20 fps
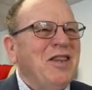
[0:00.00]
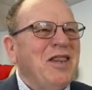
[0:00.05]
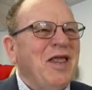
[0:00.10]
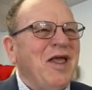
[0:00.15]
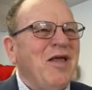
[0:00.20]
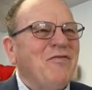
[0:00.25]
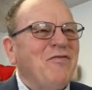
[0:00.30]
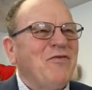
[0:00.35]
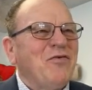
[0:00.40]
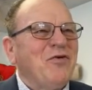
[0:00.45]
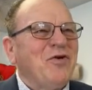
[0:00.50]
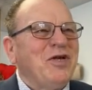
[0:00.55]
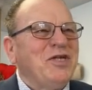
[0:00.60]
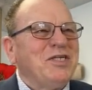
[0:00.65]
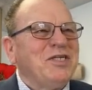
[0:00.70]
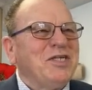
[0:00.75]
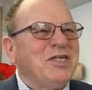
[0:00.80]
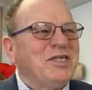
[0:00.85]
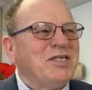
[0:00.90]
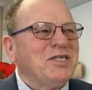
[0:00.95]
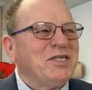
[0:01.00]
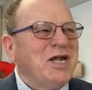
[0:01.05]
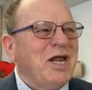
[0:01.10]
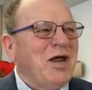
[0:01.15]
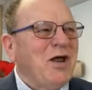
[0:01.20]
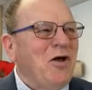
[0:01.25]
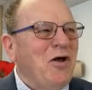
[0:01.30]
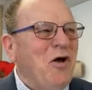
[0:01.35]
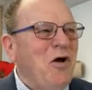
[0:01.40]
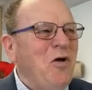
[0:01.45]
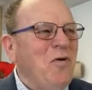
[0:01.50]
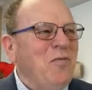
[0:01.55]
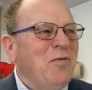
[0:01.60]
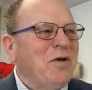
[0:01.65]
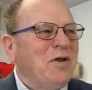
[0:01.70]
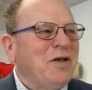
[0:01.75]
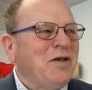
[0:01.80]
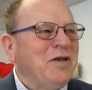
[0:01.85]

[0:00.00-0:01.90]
they have a reason to stay home